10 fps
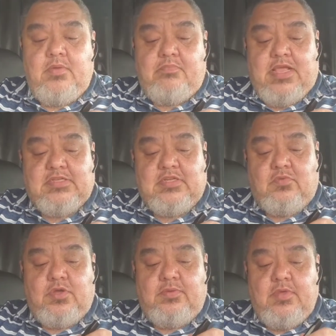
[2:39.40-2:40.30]
plastic
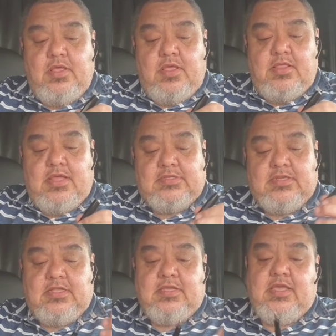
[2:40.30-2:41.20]
one, that's
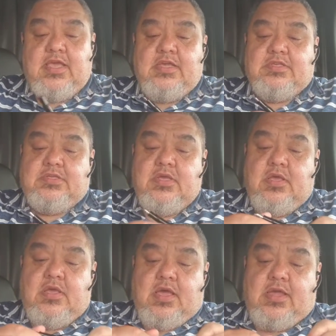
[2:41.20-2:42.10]
not the case.
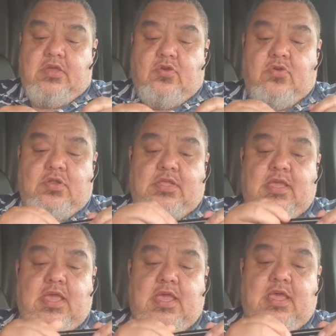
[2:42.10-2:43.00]
I currently
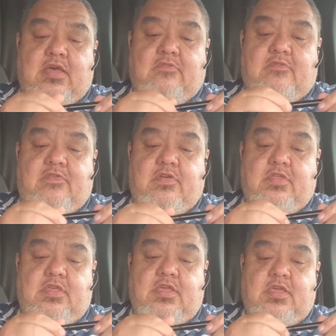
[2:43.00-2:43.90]
have
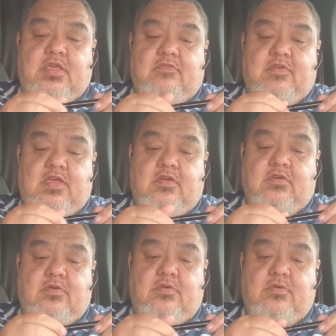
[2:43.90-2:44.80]
the
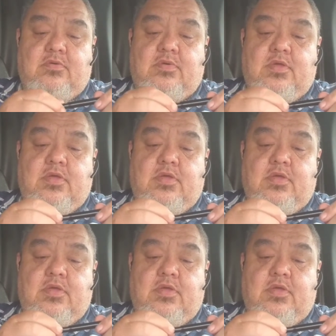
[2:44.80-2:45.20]
Kaweco